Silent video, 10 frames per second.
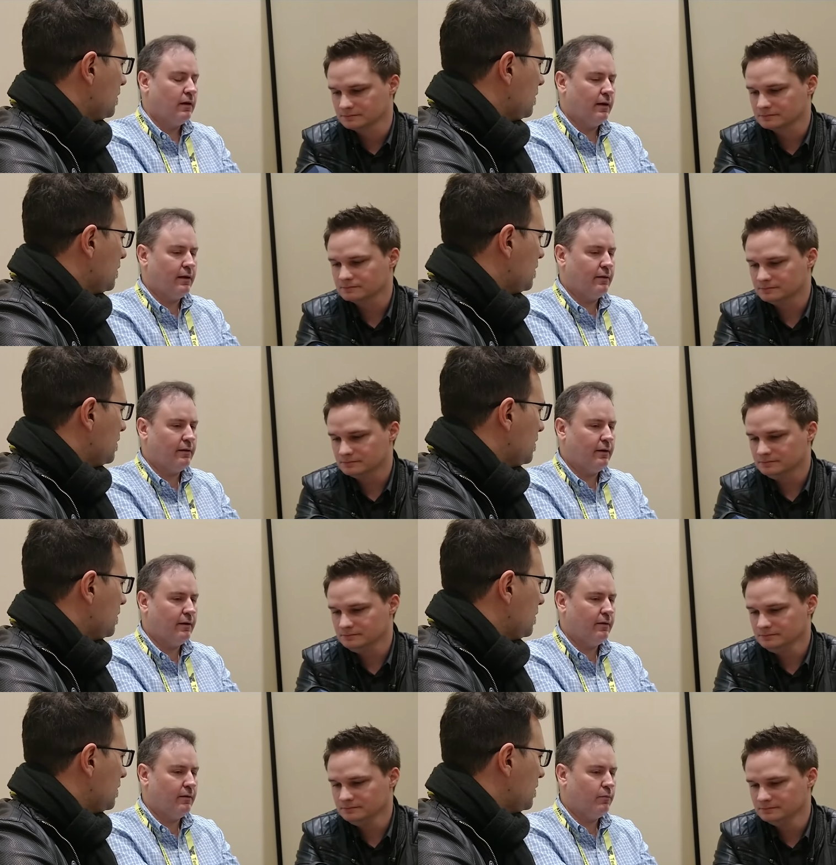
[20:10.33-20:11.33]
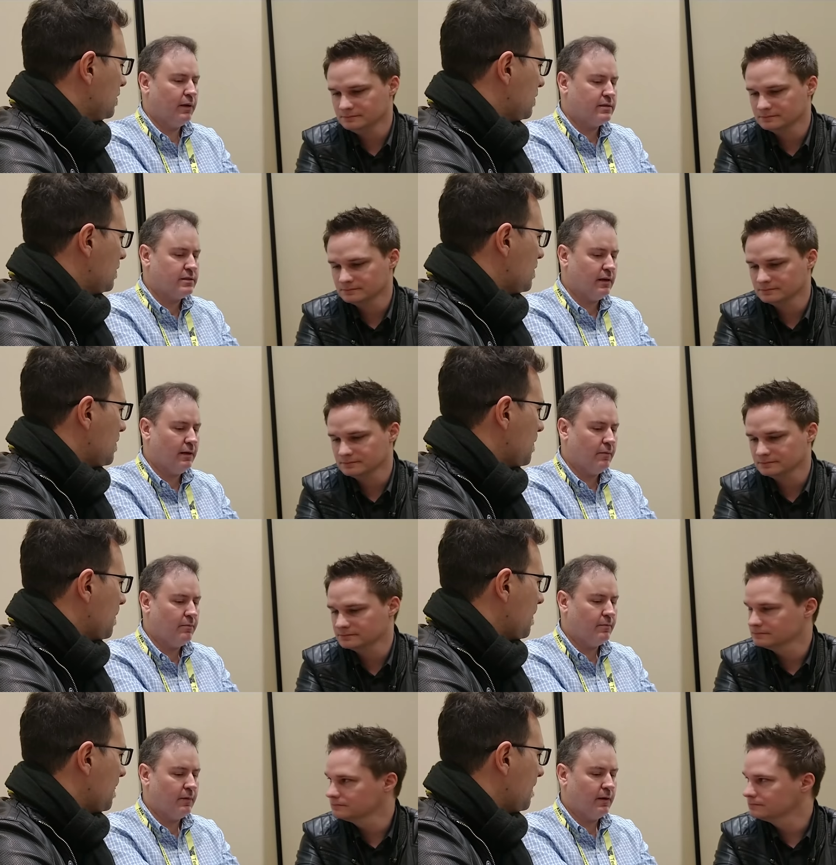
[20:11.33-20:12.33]
Speaker 1: And uh, but
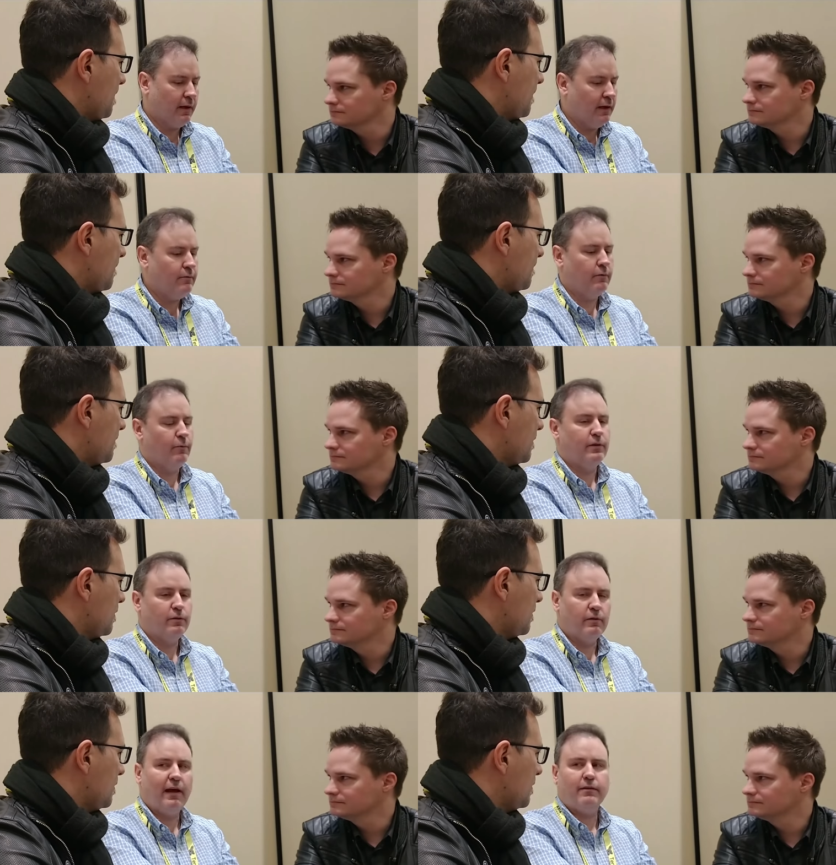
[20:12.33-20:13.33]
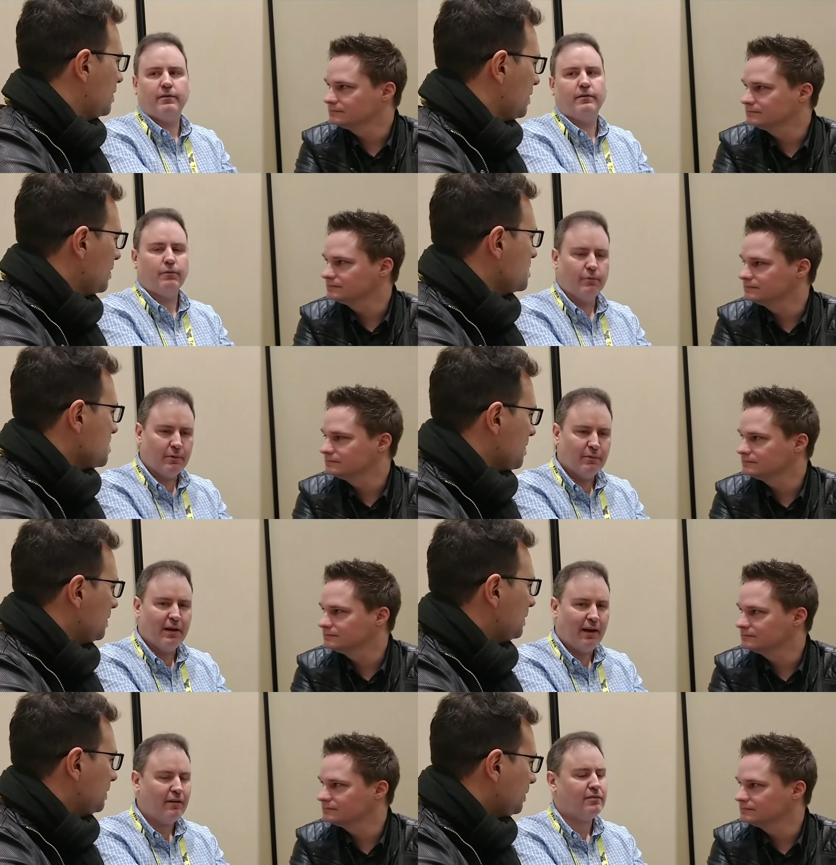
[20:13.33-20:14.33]
um, again, when we do that, you, we
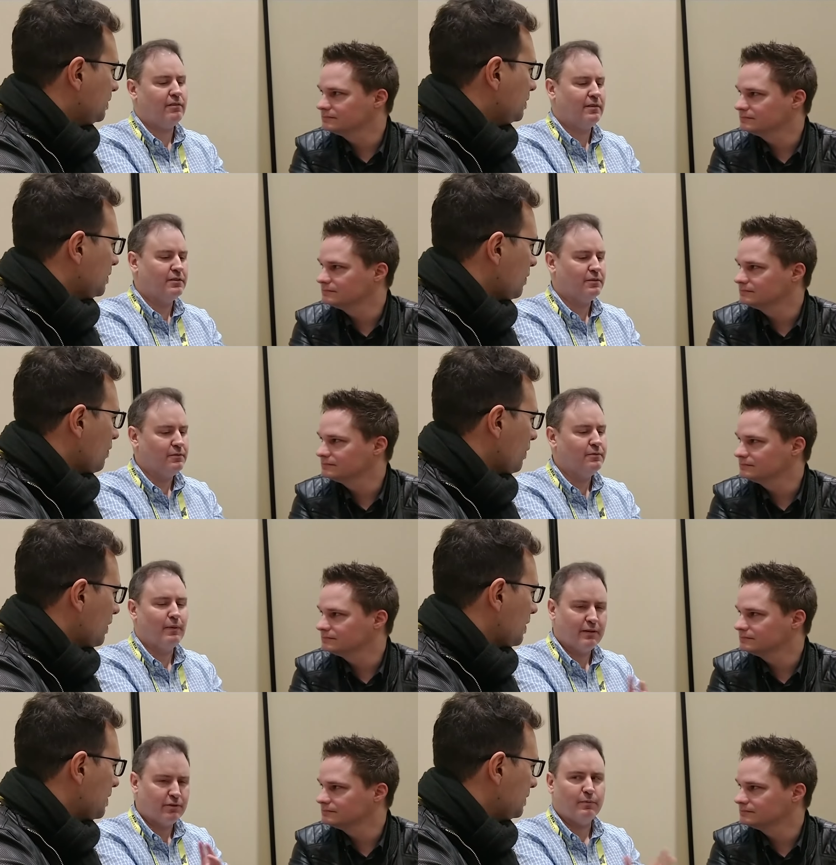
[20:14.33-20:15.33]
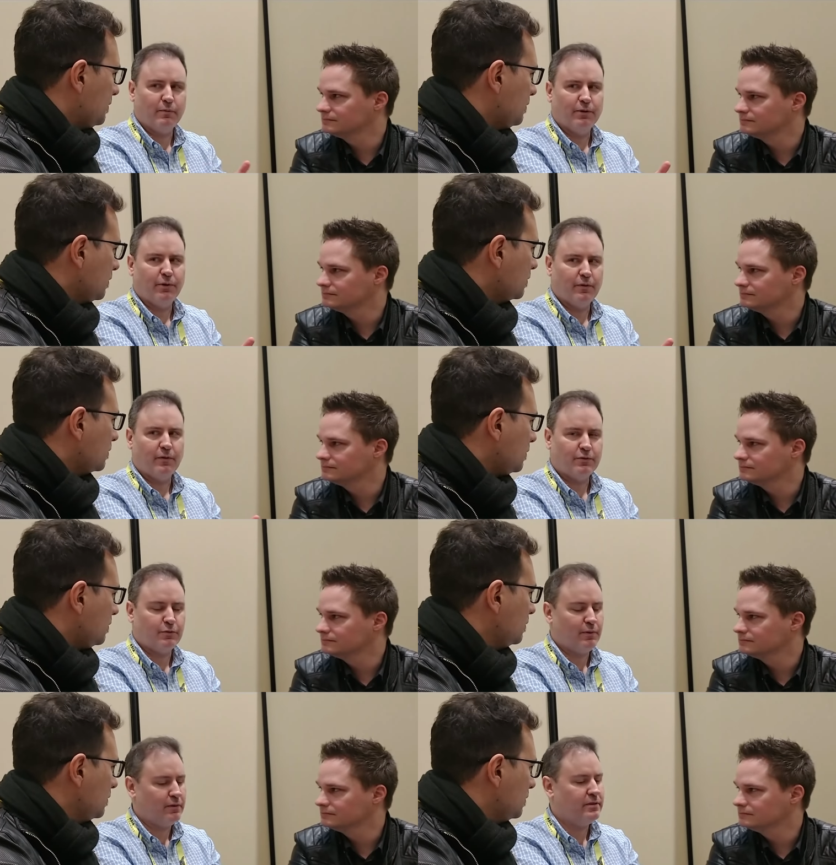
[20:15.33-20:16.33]
would ask that you make sure people know that those
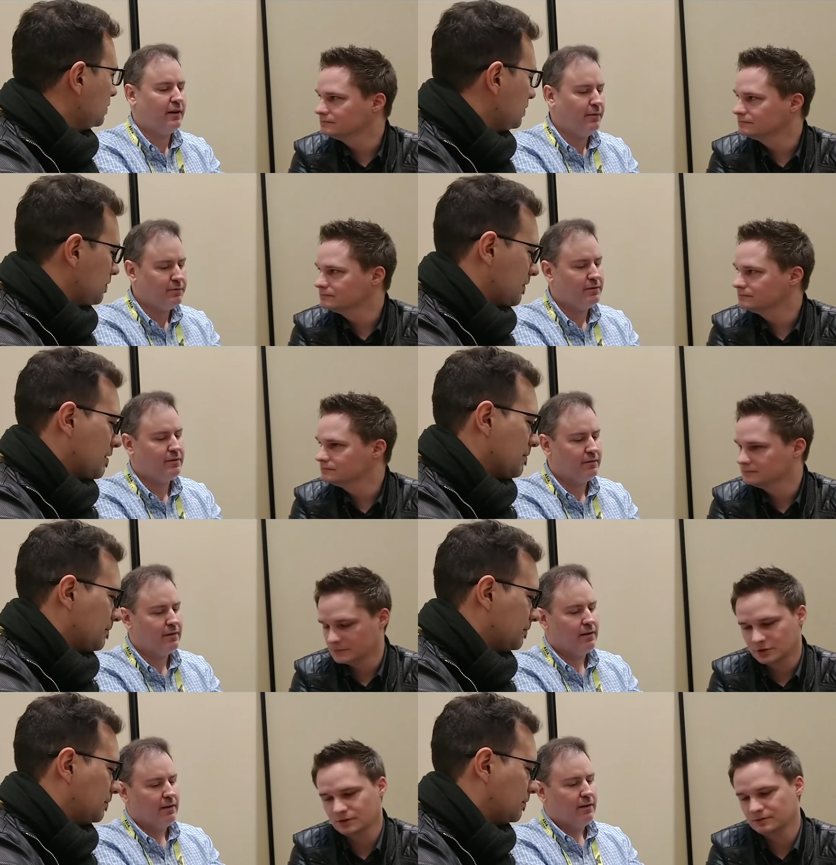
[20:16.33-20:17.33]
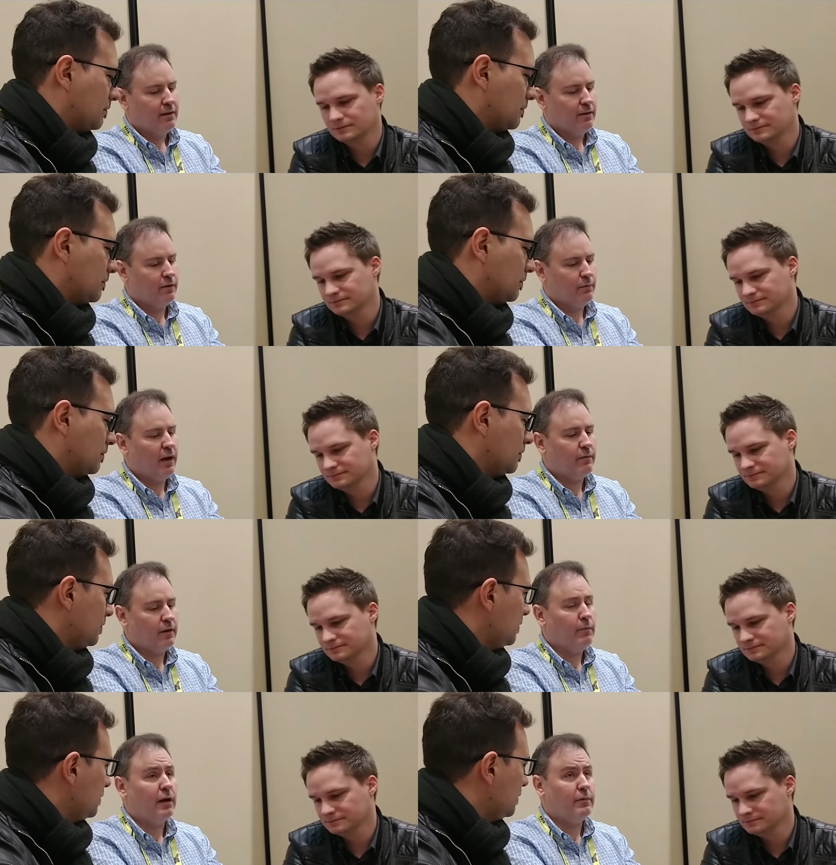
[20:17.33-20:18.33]
are prototypes. yeah, sure.
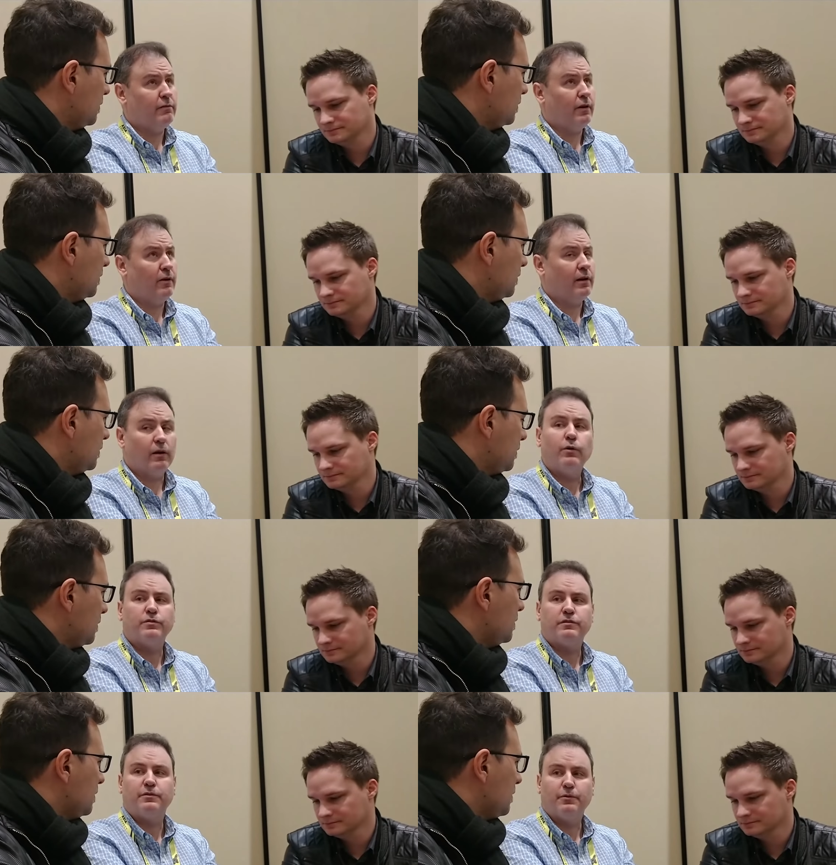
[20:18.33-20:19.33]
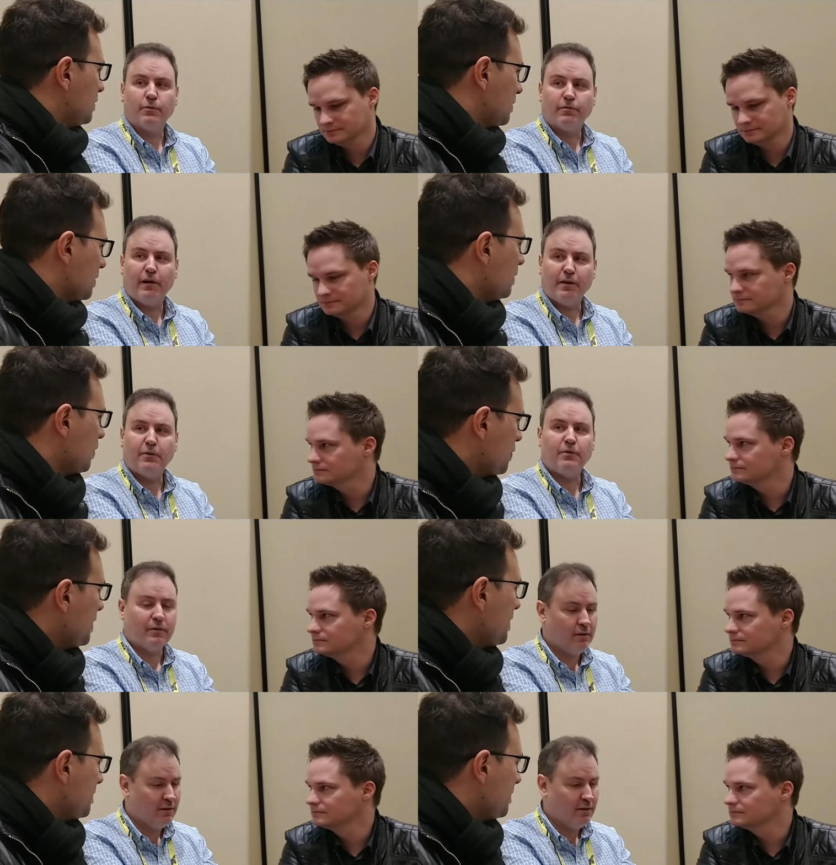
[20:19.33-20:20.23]
They might be very close to their final. Okay.